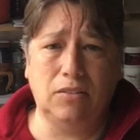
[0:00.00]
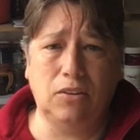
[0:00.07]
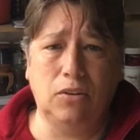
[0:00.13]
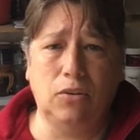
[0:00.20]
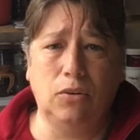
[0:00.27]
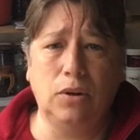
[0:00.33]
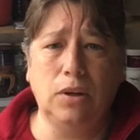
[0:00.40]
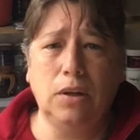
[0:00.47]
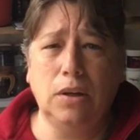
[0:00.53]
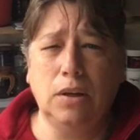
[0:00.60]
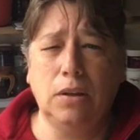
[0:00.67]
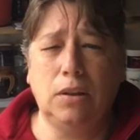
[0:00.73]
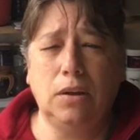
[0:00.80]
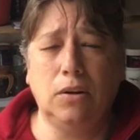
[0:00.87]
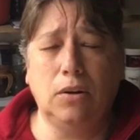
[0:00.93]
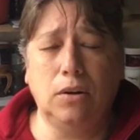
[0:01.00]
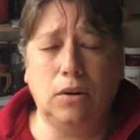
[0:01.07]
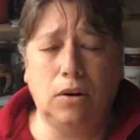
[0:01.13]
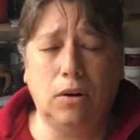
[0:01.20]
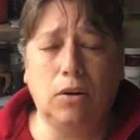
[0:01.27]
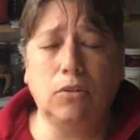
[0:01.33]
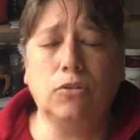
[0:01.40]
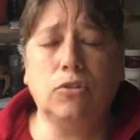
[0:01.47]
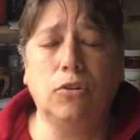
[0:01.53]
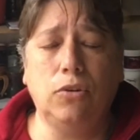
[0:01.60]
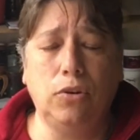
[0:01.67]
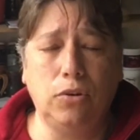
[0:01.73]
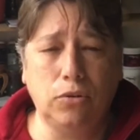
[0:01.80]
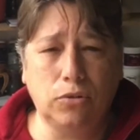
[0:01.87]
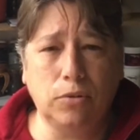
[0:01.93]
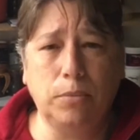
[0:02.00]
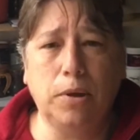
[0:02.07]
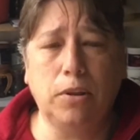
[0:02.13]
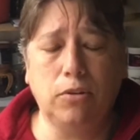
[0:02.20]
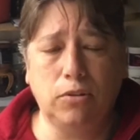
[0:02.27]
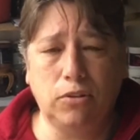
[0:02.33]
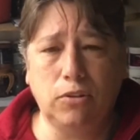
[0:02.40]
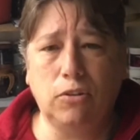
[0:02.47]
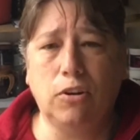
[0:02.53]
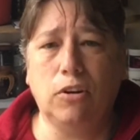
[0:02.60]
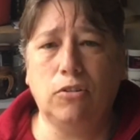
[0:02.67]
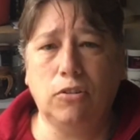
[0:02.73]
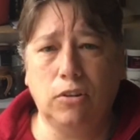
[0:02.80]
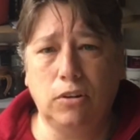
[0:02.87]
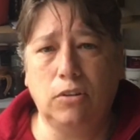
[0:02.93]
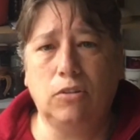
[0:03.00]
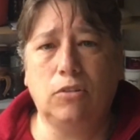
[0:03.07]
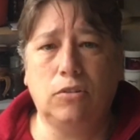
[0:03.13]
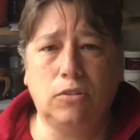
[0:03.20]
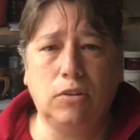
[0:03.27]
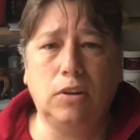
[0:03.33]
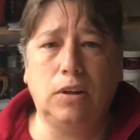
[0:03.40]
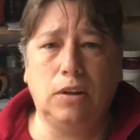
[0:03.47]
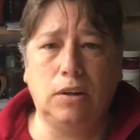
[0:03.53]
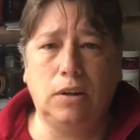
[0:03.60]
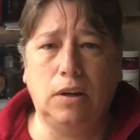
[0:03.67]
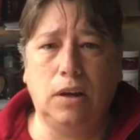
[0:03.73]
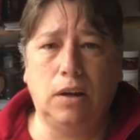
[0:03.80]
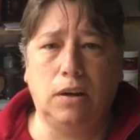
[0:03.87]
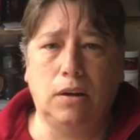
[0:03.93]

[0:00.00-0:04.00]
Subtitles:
So I'll show you some other suggestions, and